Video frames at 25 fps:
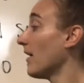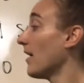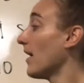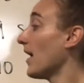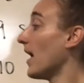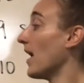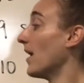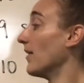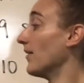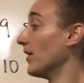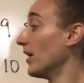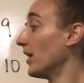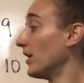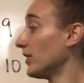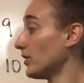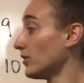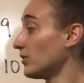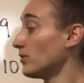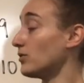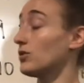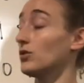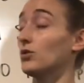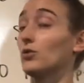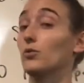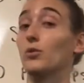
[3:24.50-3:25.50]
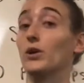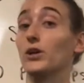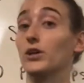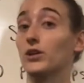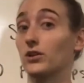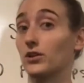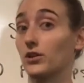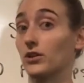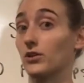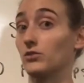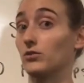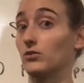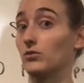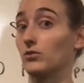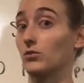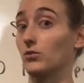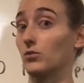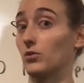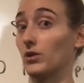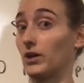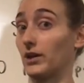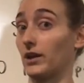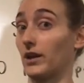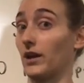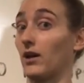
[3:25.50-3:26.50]
And then you'll do what you're gonna do in the
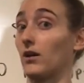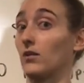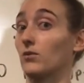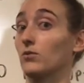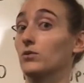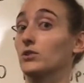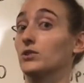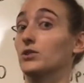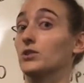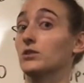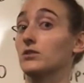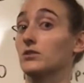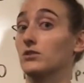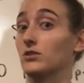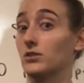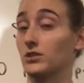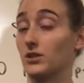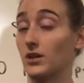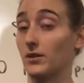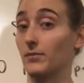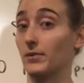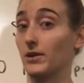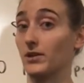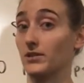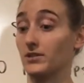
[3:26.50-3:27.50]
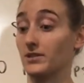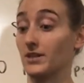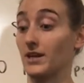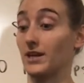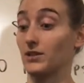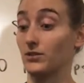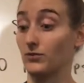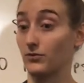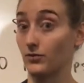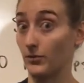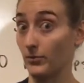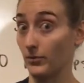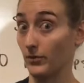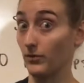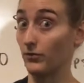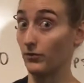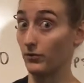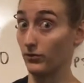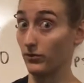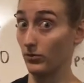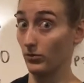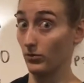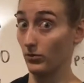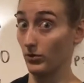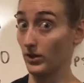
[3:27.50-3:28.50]
workout, which is your dumbbell snatch from the
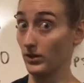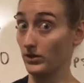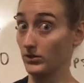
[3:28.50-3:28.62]
floor.